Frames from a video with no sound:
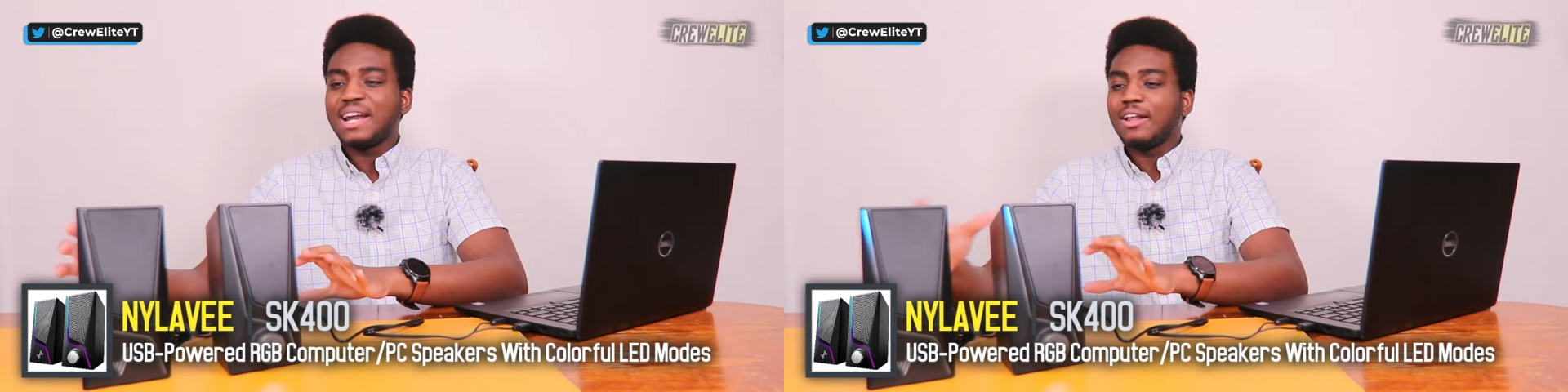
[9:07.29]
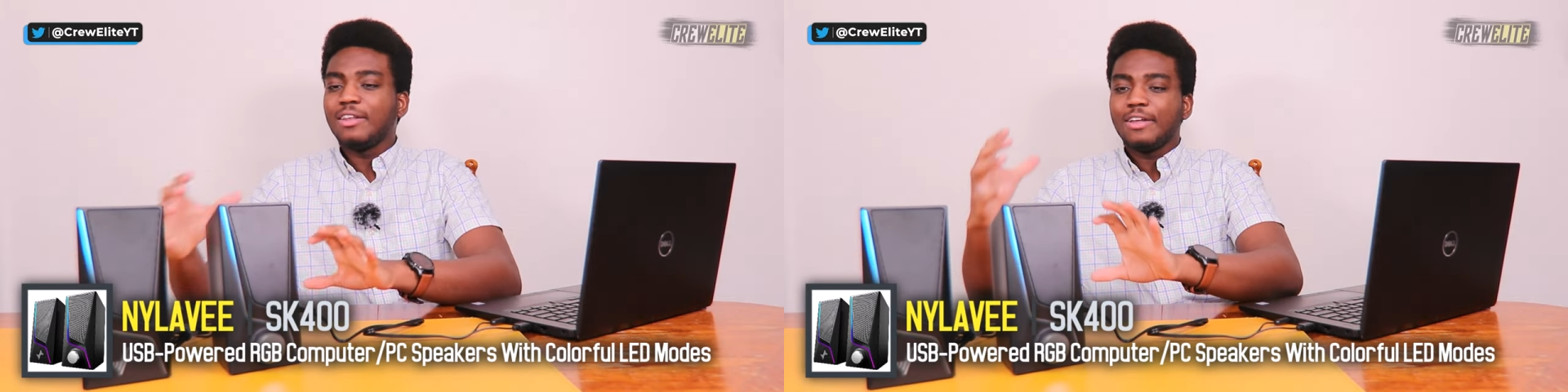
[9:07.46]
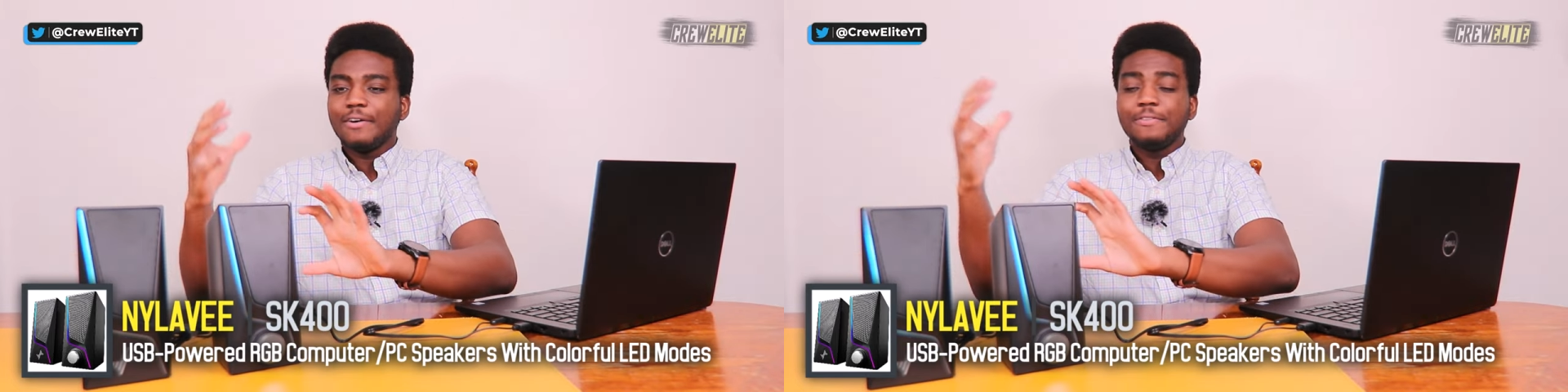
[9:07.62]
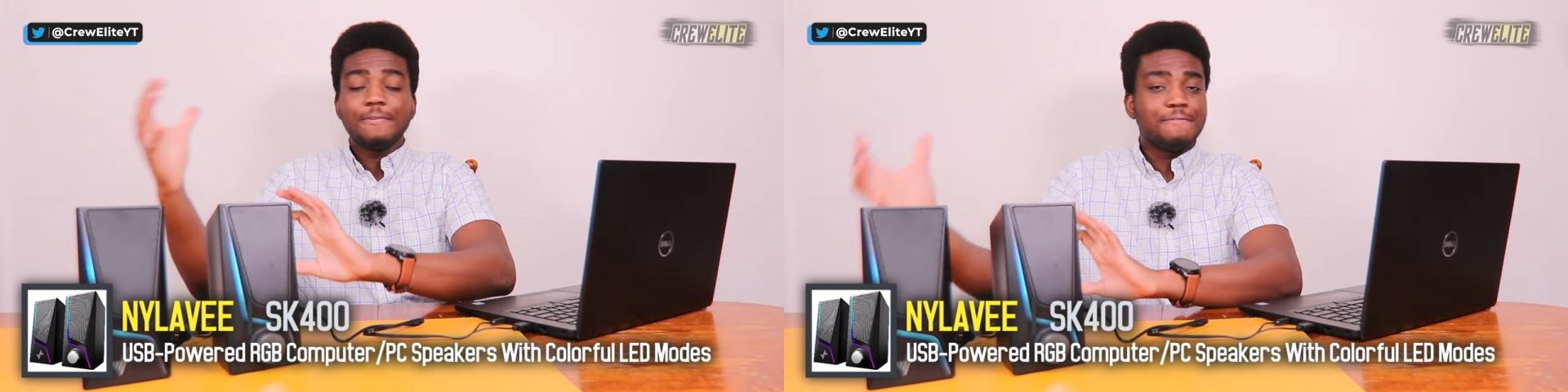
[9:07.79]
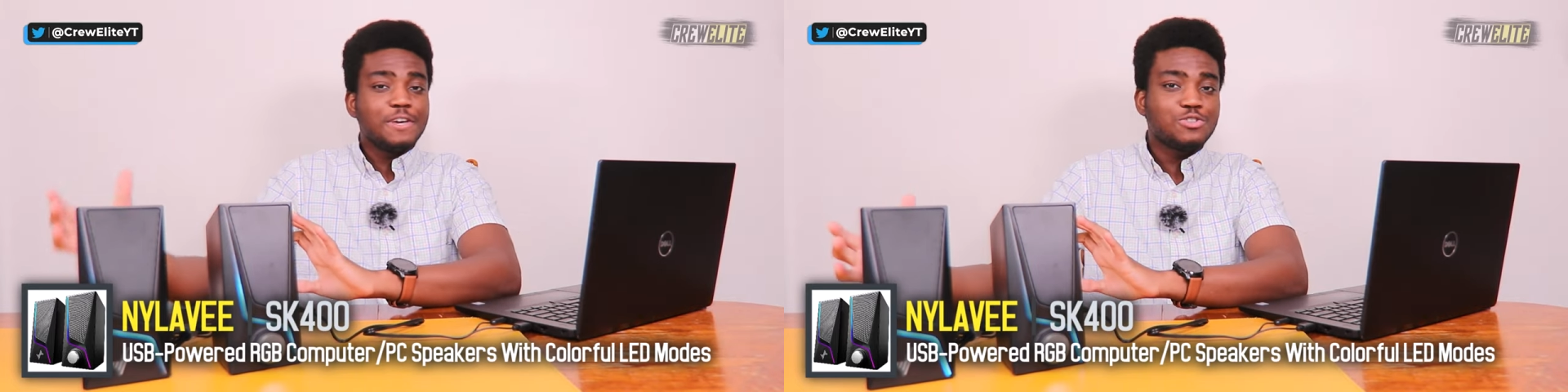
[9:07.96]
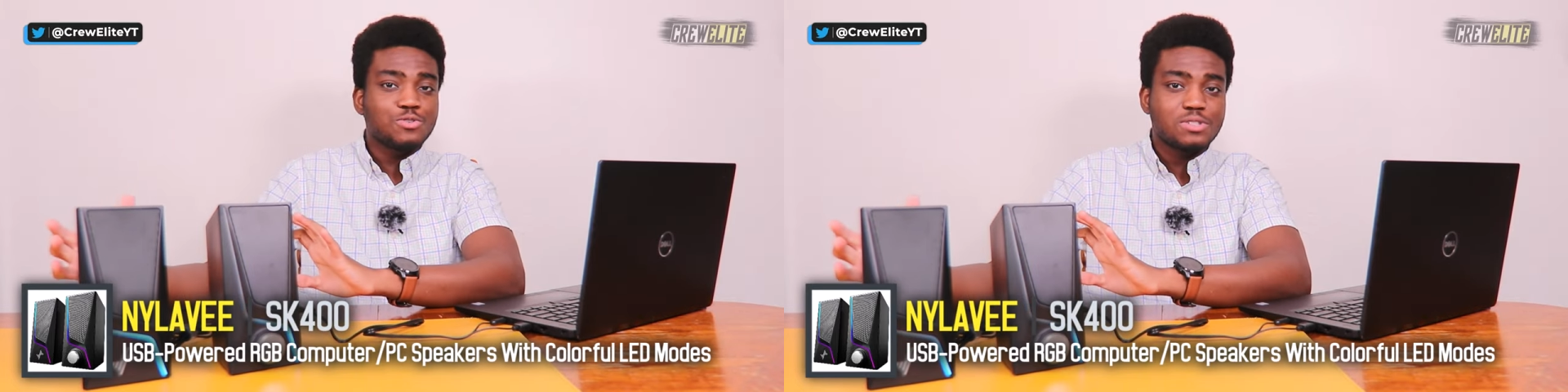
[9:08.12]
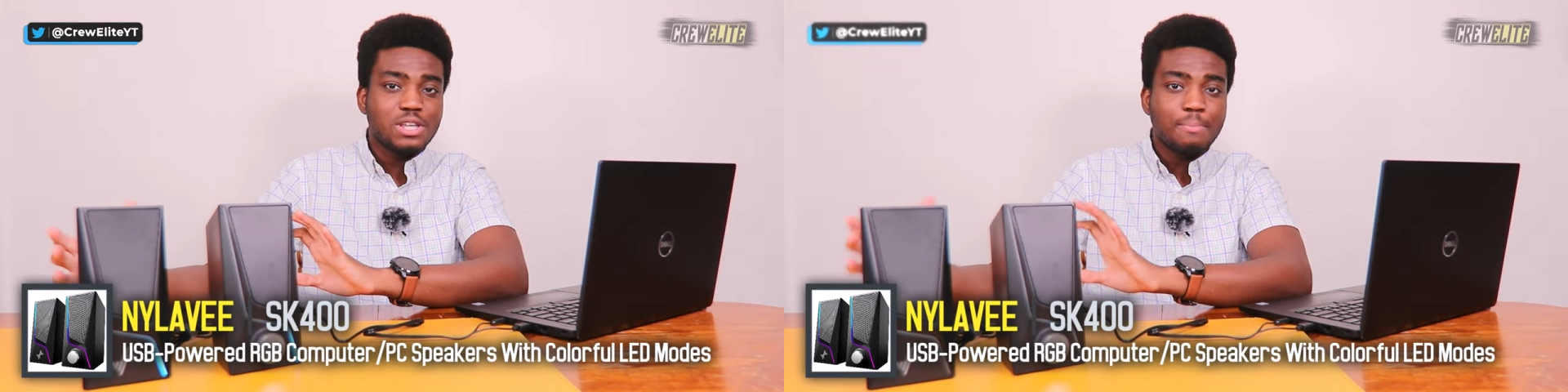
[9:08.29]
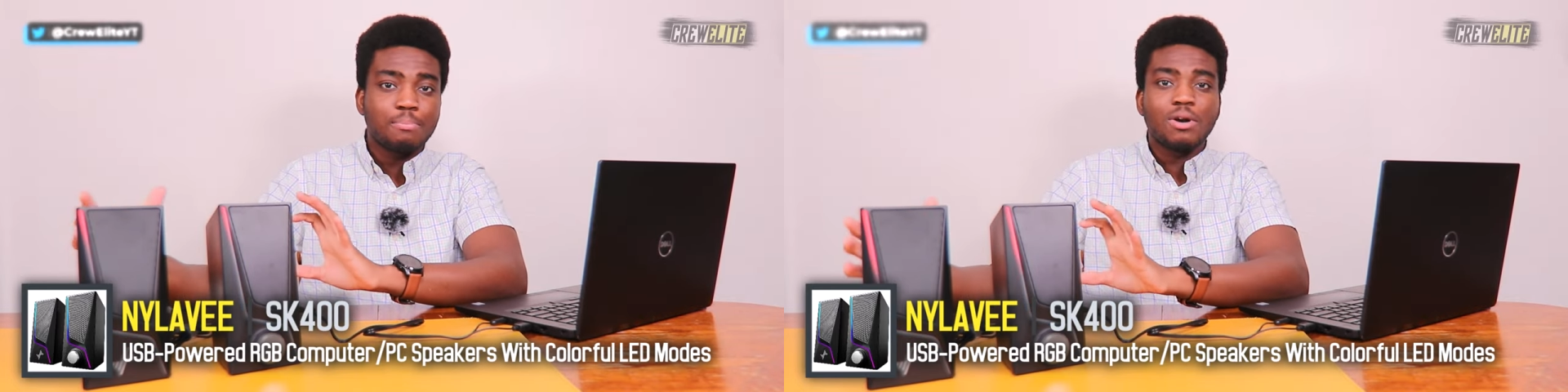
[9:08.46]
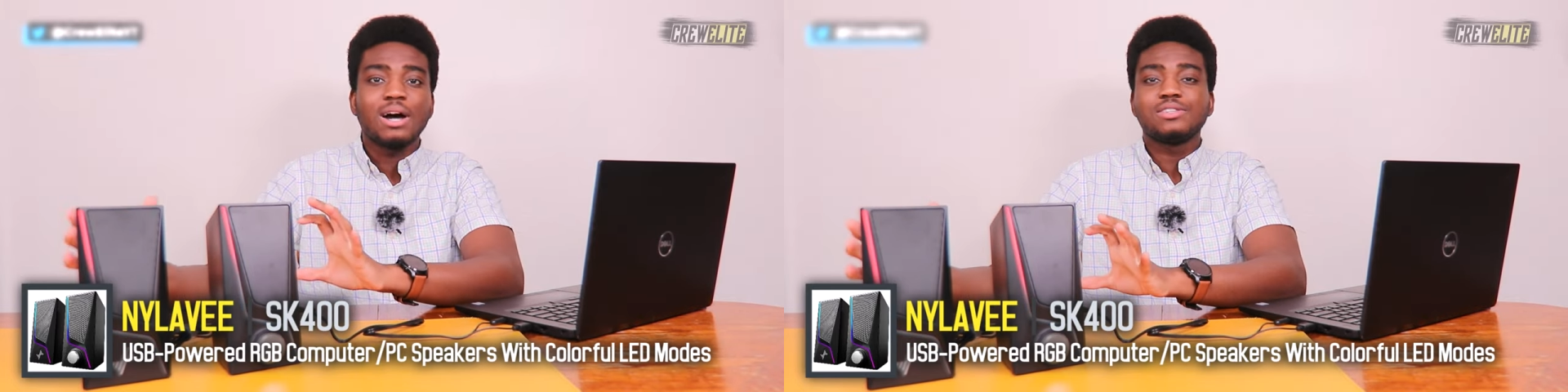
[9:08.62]
I love the features they
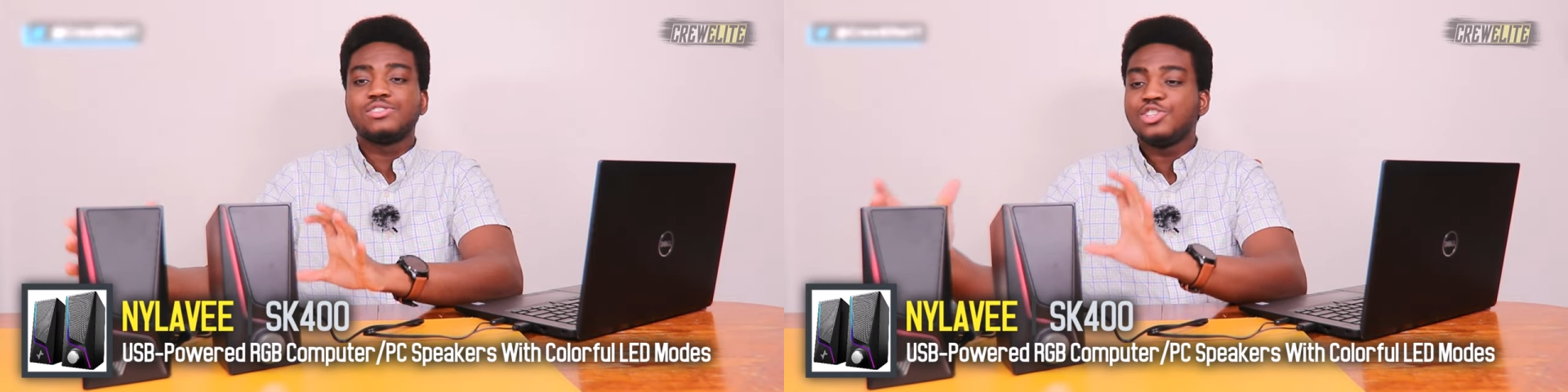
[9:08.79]
brought